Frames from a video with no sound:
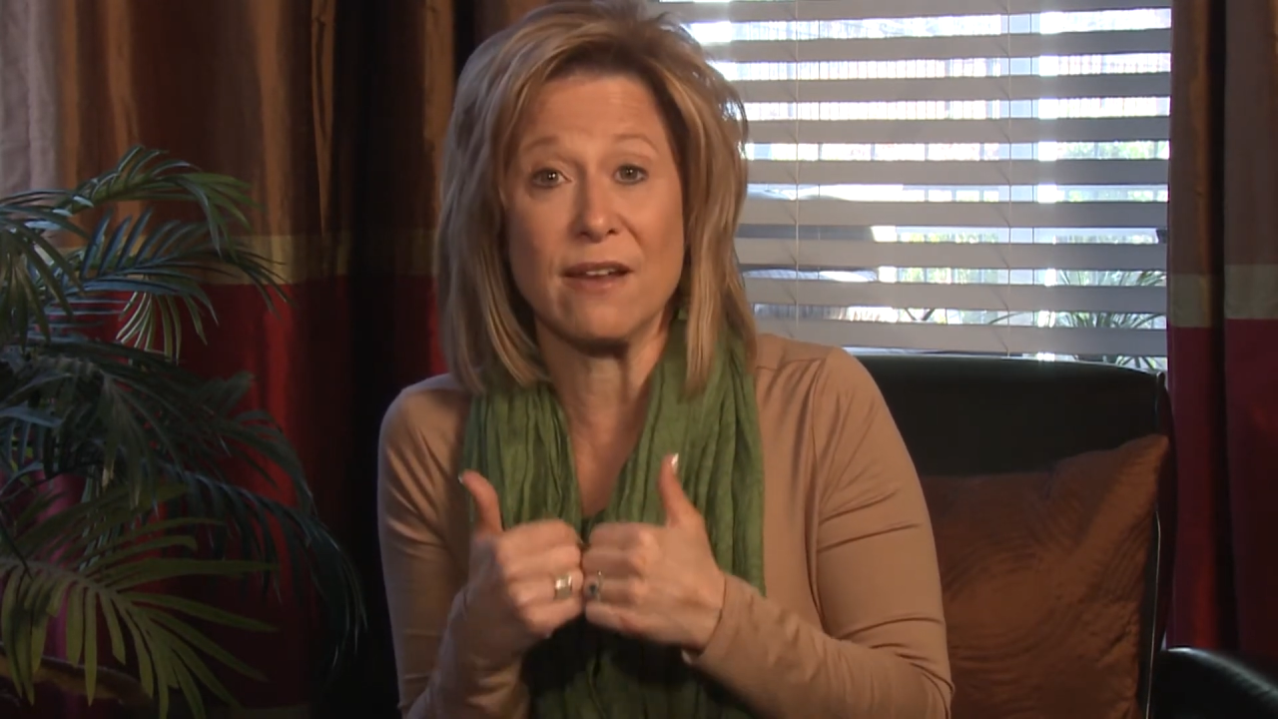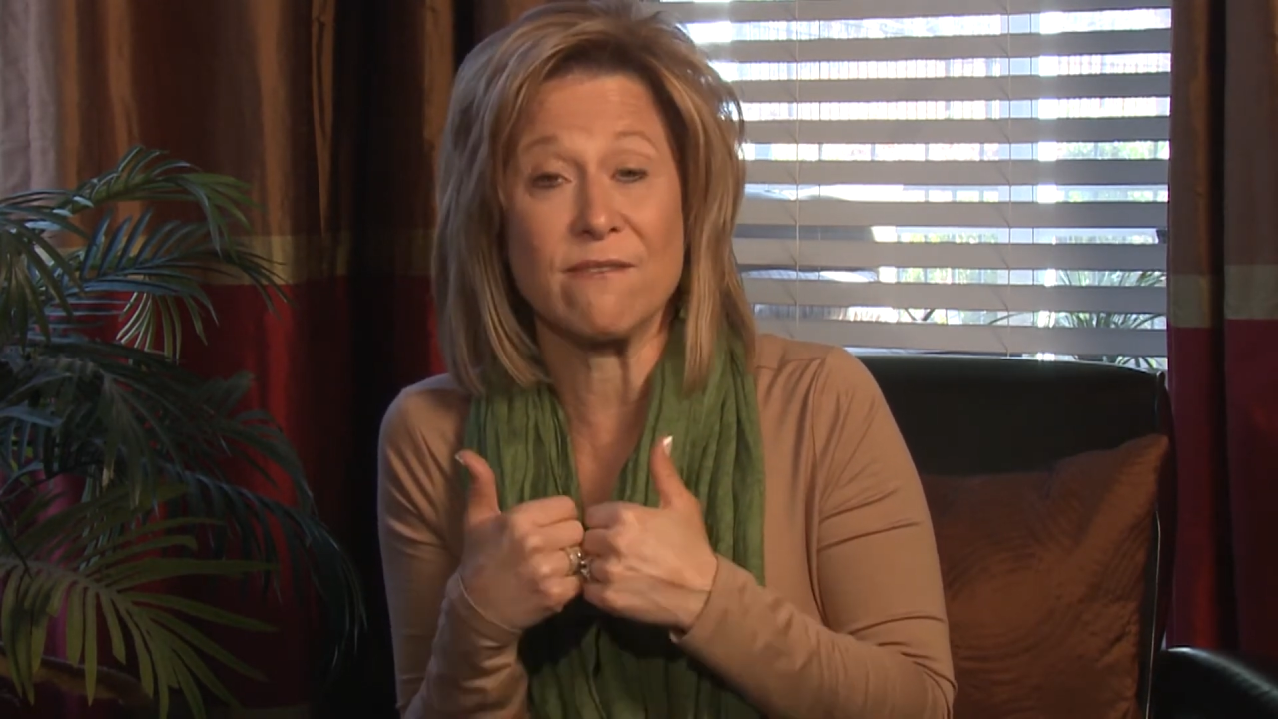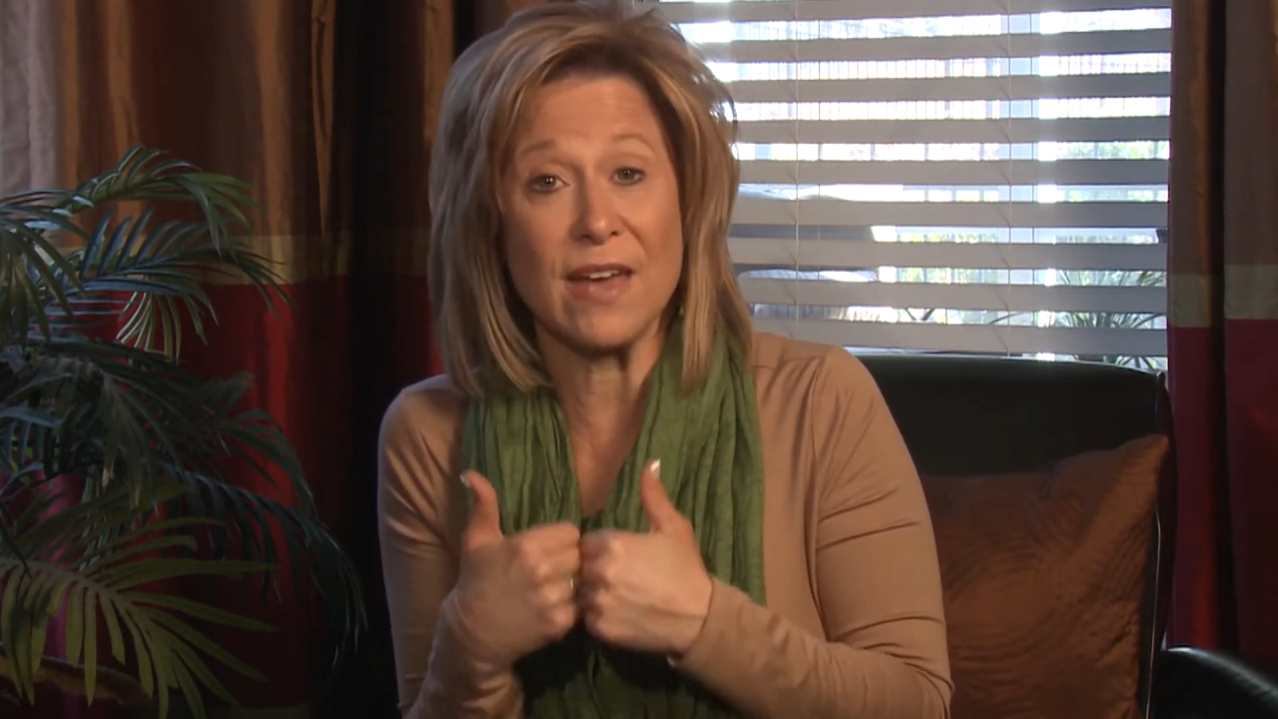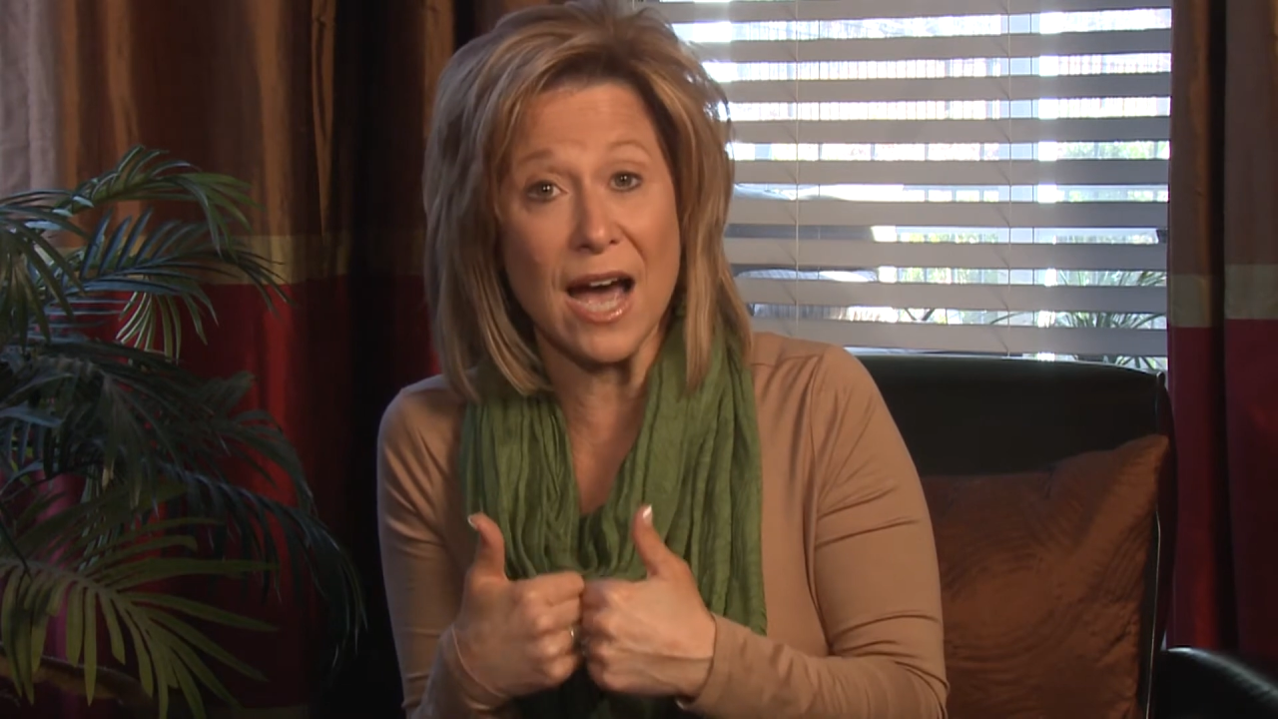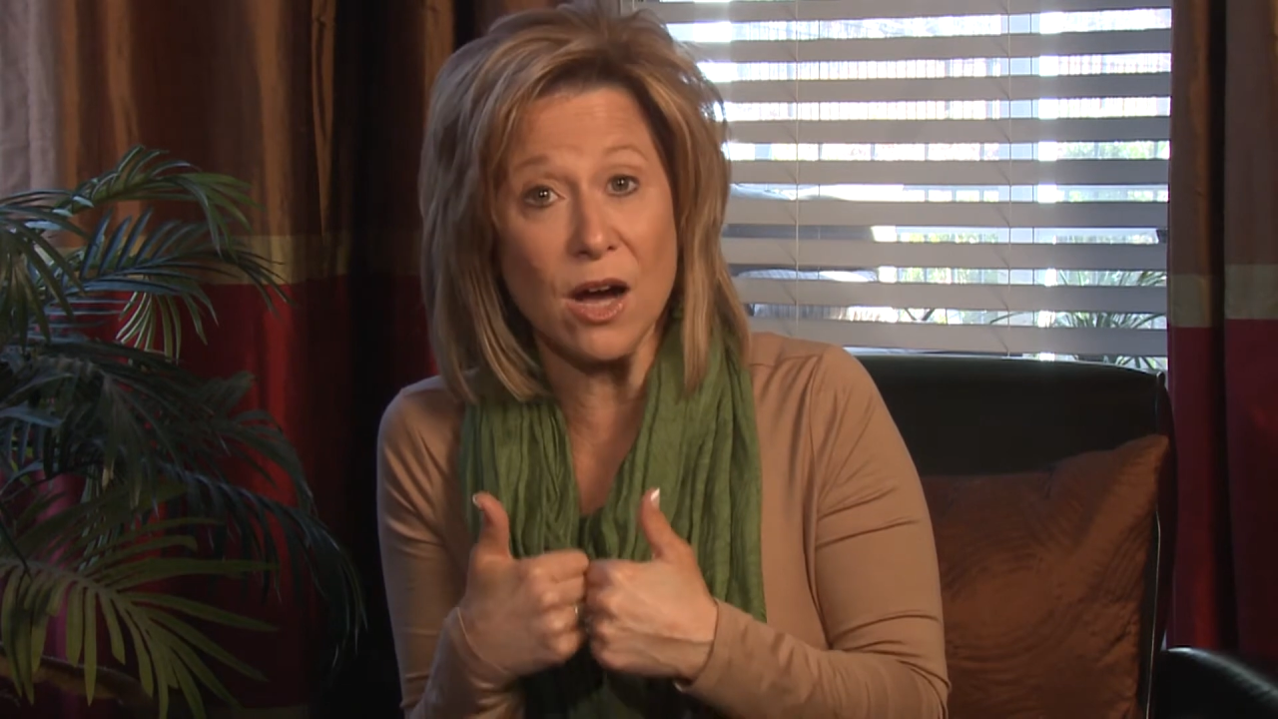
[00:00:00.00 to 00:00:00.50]

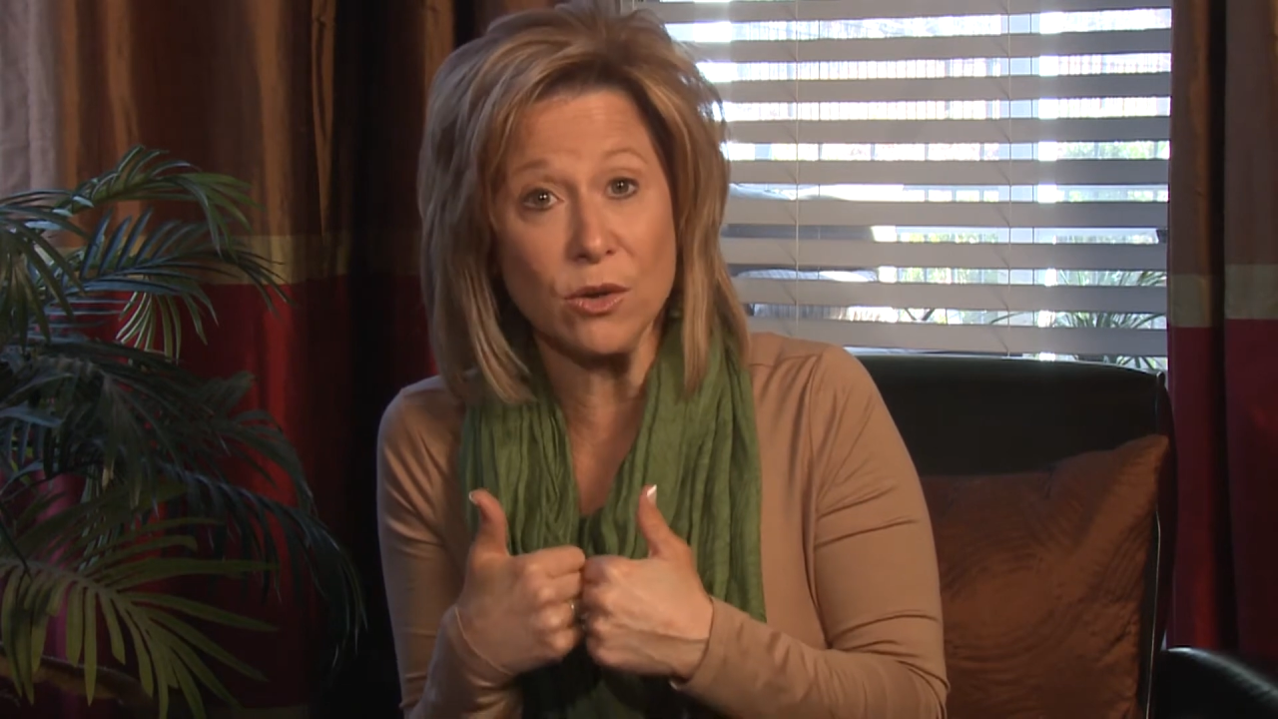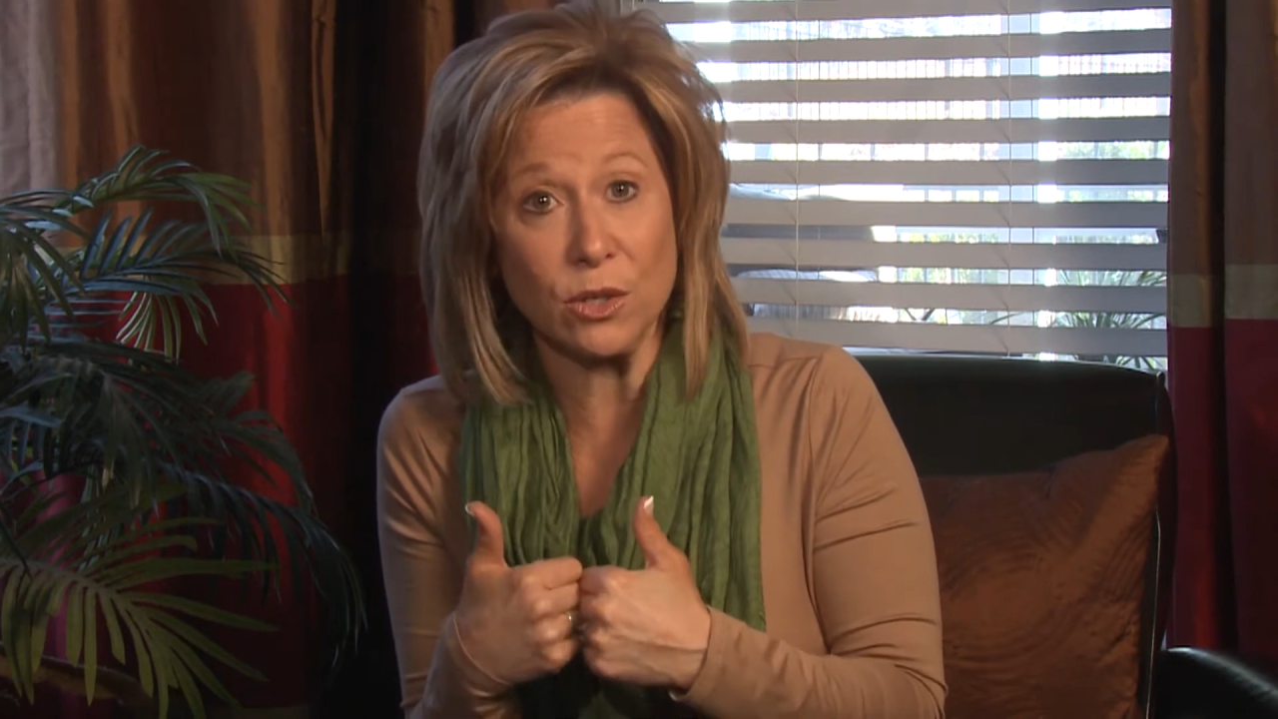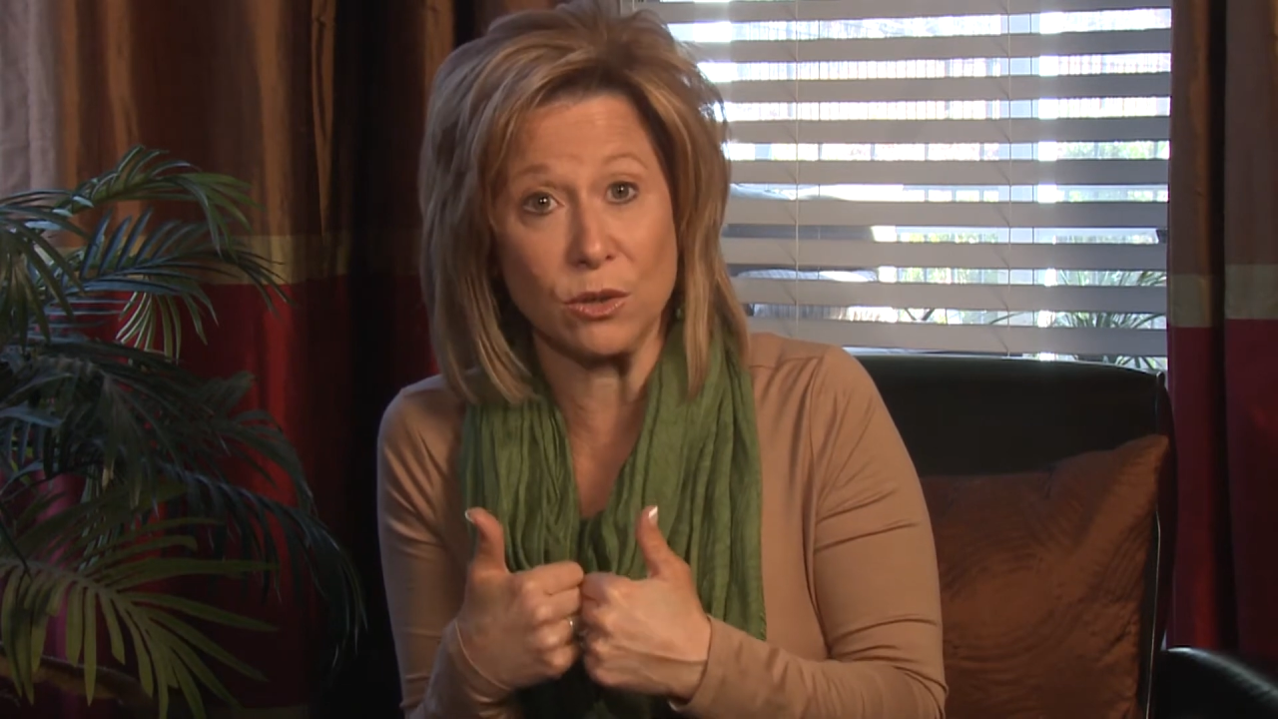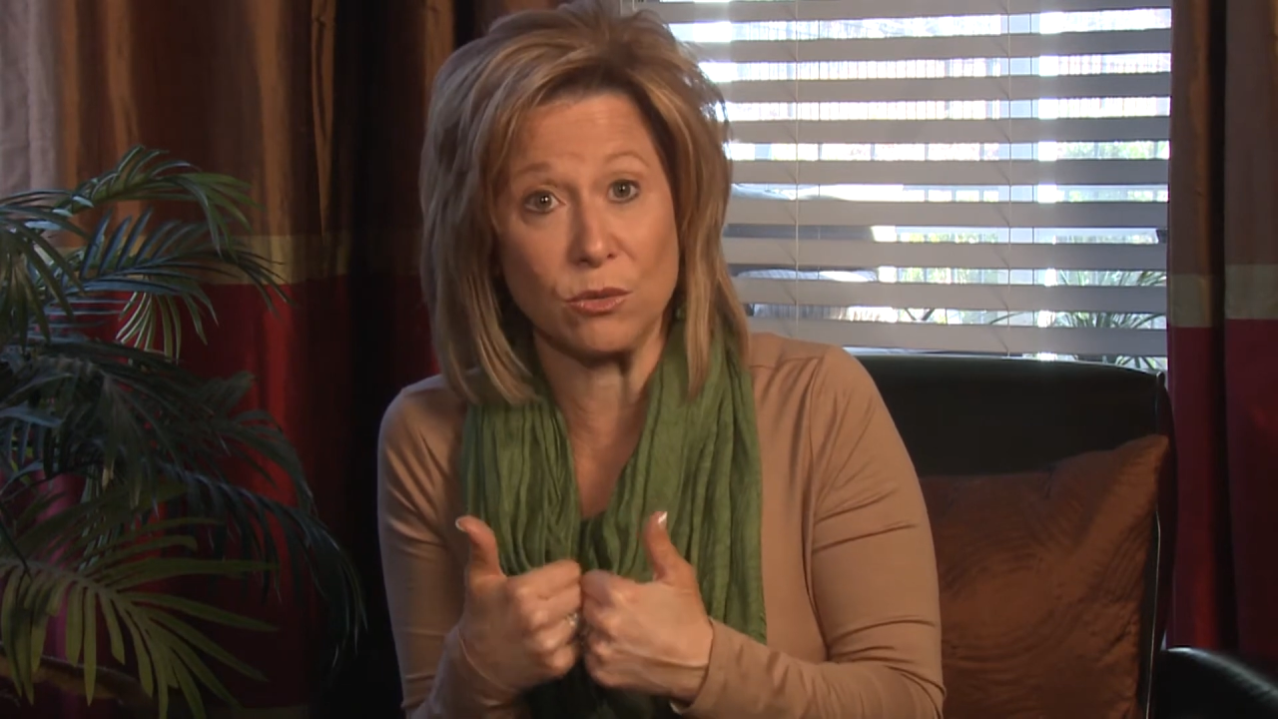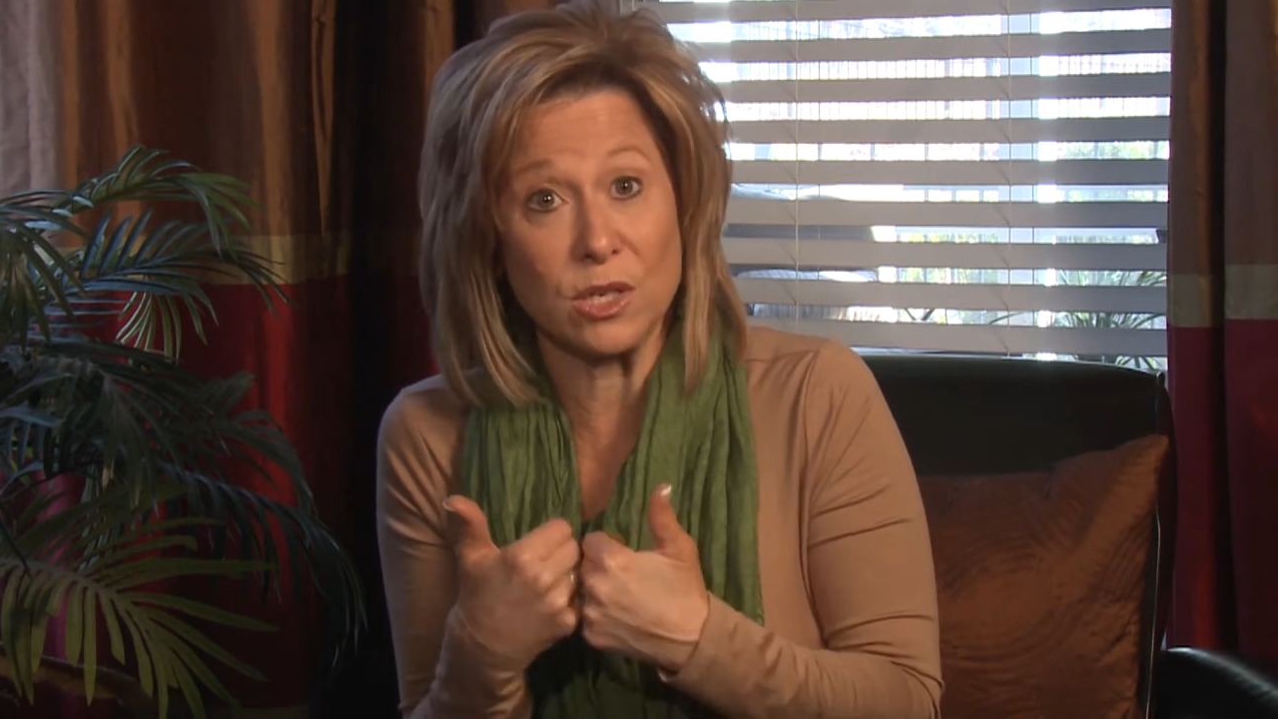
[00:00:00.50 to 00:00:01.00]
and value